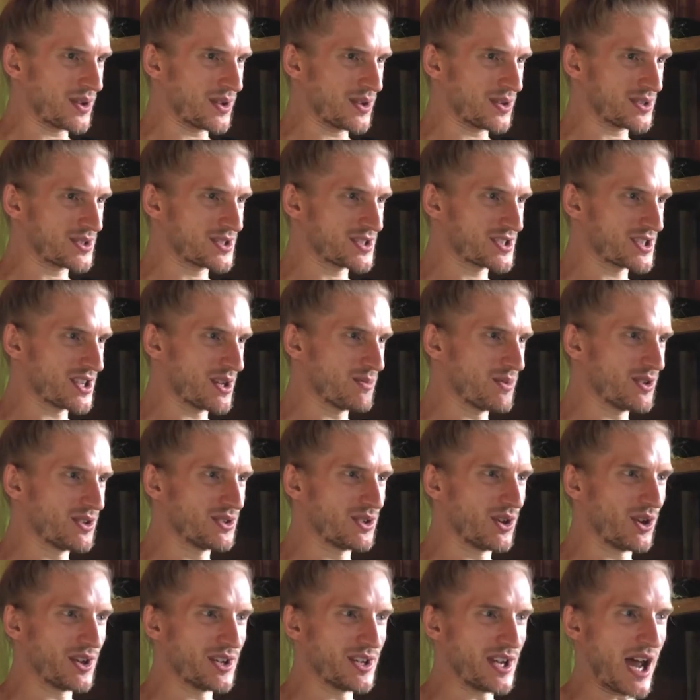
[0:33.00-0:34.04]
some are
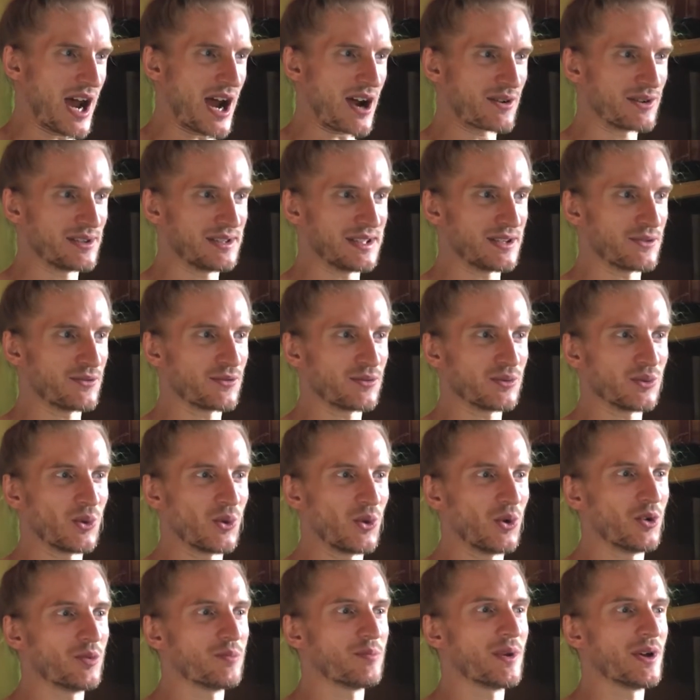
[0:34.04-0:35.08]
not inherently
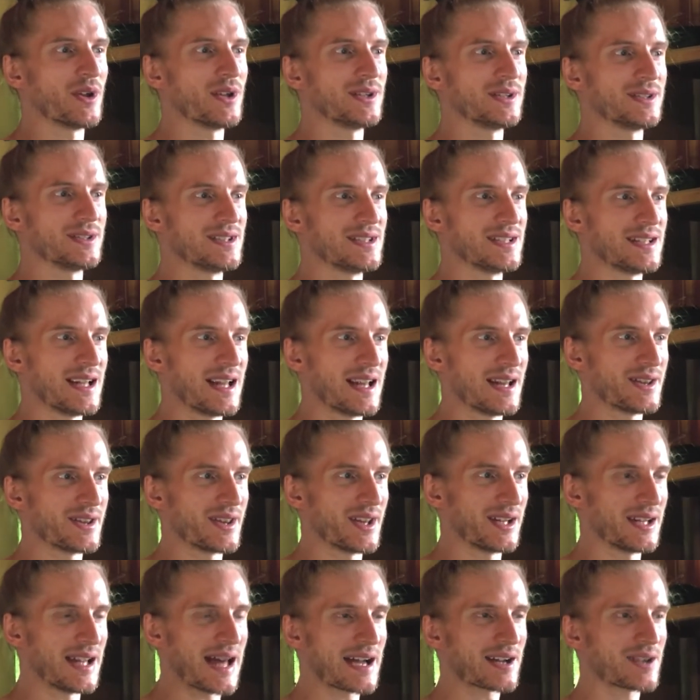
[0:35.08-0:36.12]
flawed, but
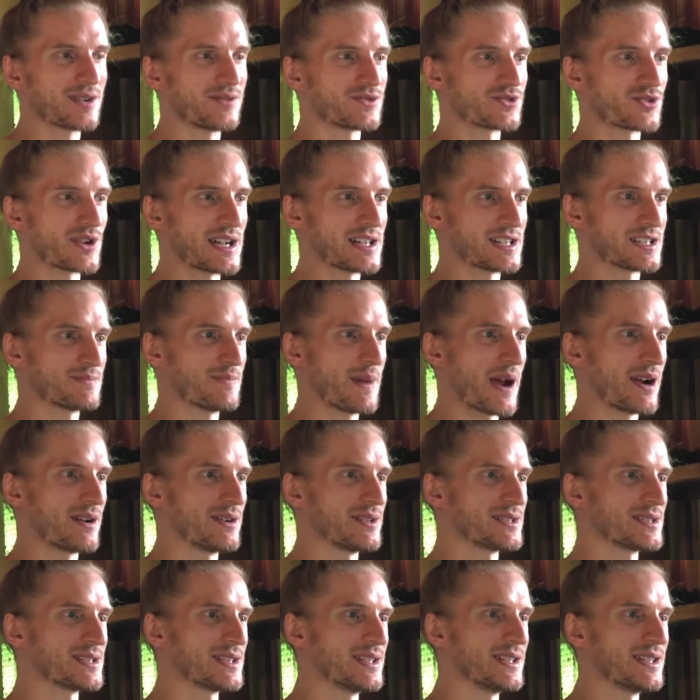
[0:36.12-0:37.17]
the lack of
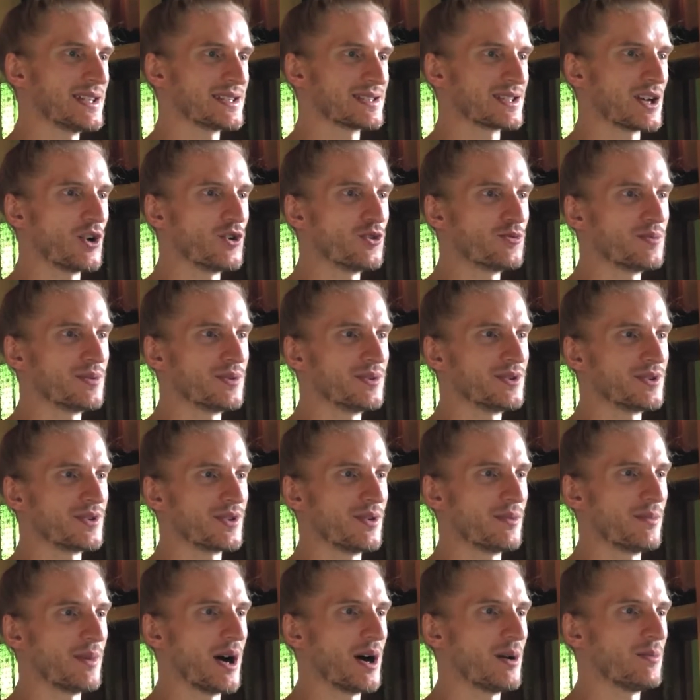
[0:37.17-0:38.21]
transparency has opened
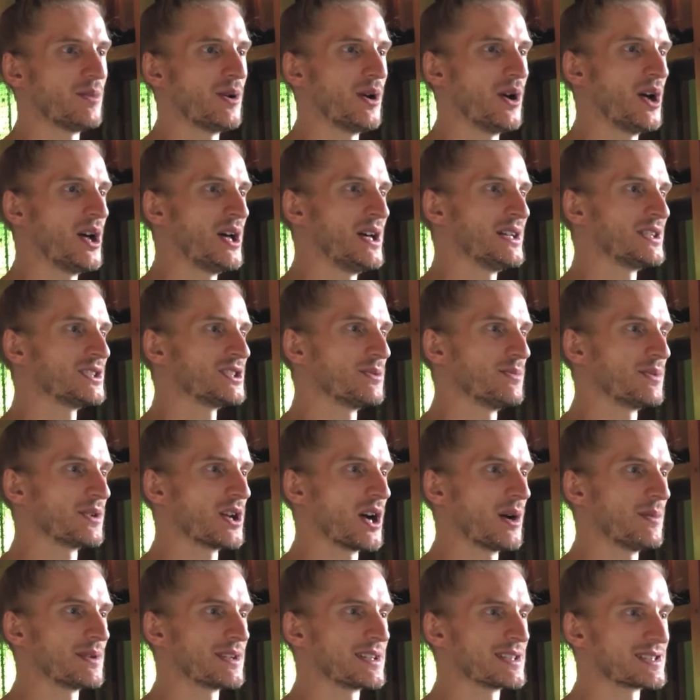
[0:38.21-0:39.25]
them up to
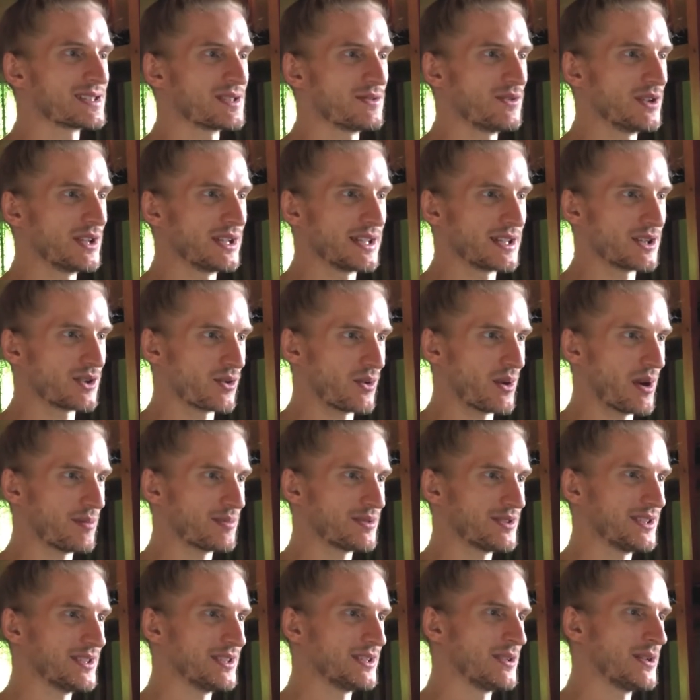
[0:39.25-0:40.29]
becoming severely
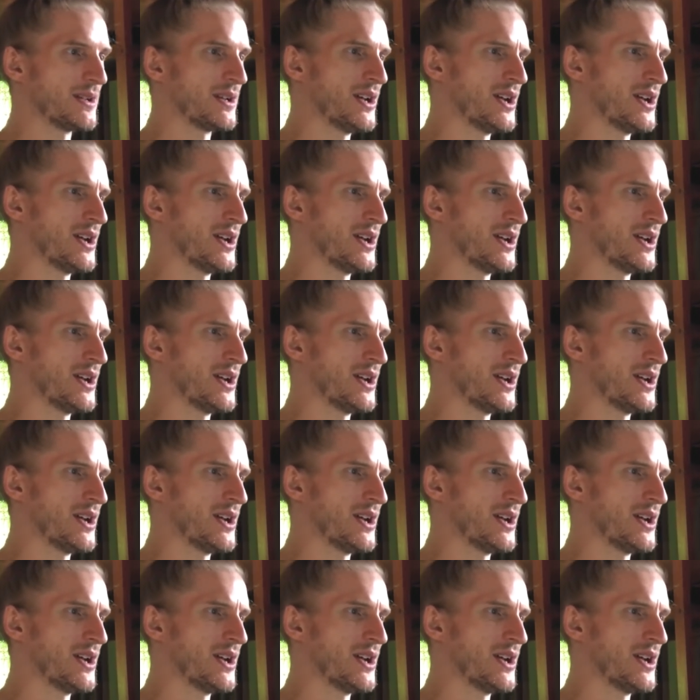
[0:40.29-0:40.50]
corrupted.